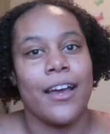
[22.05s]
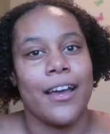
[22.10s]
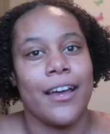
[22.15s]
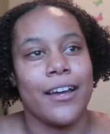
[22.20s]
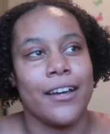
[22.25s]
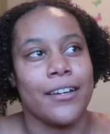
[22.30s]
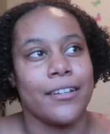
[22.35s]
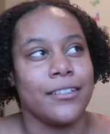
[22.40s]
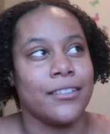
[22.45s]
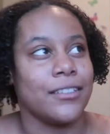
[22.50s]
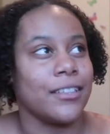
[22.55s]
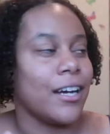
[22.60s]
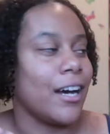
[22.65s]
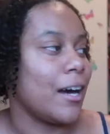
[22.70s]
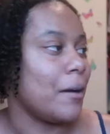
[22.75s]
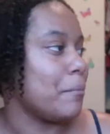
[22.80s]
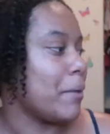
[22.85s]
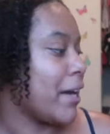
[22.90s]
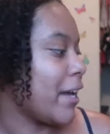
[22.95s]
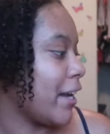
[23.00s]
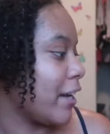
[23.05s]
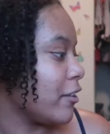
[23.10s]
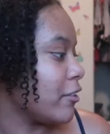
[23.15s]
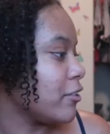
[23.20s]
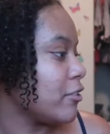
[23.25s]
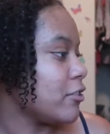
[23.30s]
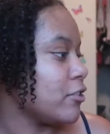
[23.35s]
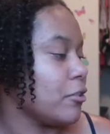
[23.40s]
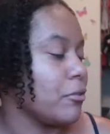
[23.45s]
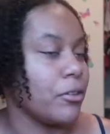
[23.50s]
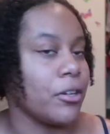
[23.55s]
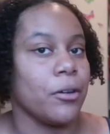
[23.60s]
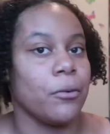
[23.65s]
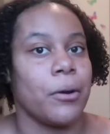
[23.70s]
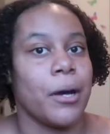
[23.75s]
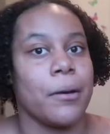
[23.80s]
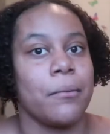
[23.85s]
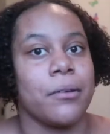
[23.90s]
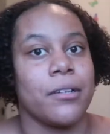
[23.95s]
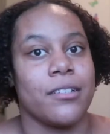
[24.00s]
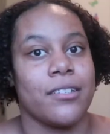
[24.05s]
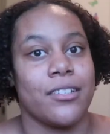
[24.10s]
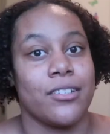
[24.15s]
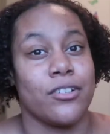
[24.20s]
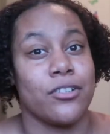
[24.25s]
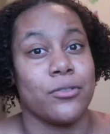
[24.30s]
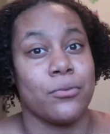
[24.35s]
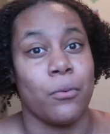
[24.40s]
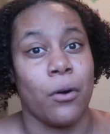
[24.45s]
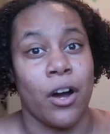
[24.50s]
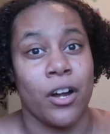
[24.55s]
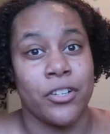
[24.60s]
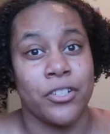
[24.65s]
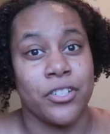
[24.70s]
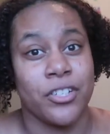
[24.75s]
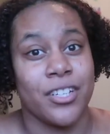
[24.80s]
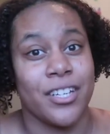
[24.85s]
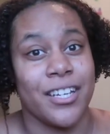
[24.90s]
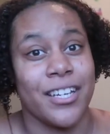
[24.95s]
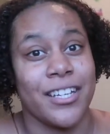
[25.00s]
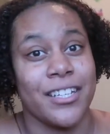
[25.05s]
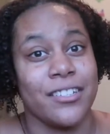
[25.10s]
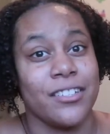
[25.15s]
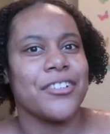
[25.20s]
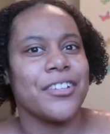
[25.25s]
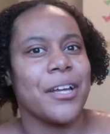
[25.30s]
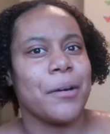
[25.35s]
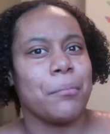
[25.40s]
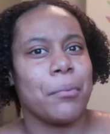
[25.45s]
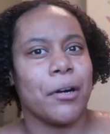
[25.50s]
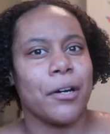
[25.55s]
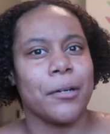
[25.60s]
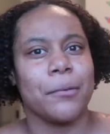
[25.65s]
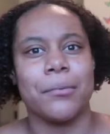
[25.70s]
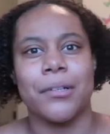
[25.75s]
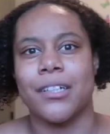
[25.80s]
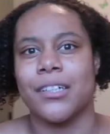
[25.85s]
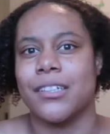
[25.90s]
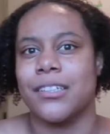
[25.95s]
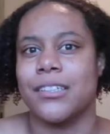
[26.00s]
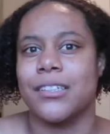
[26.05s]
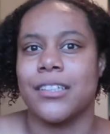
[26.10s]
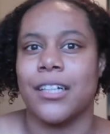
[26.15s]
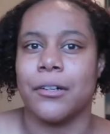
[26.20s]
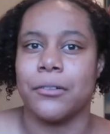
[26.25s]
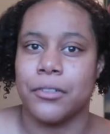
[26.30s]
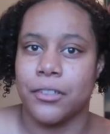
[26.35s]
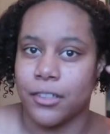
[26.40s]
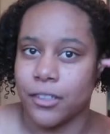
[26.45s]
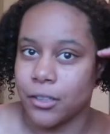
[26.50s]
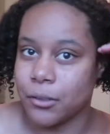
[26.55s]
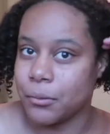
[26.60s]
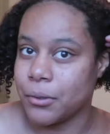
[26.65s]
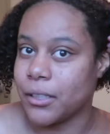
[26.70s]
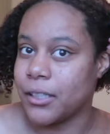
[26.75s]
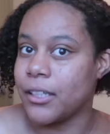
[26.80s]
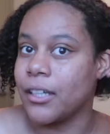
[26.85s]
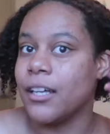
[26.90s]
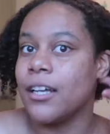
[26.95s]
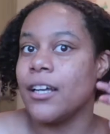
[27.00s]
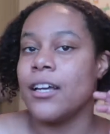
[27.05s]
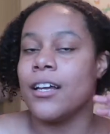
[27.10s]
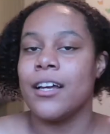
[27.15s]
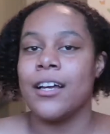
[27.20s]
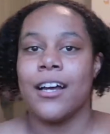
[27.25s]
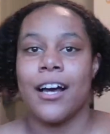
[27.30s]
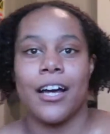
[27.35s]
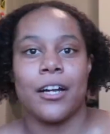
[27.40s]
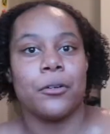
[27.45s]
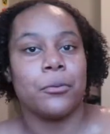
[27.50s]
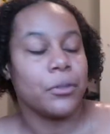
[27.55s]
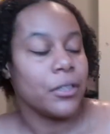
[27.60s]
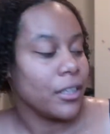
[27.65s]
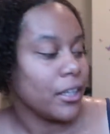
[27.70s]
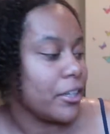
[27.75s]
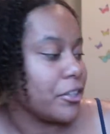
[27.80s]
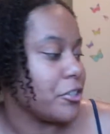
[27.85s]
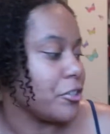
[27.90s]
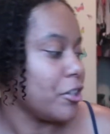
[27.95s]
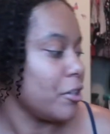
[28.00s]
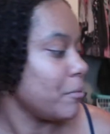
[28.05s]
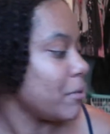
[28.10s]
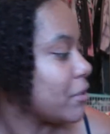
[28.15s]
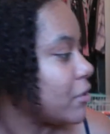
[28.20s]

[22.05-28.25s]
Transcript: And my hair is soaking wet because I just washed it, and show that part because I was a little bit, I don't really like showing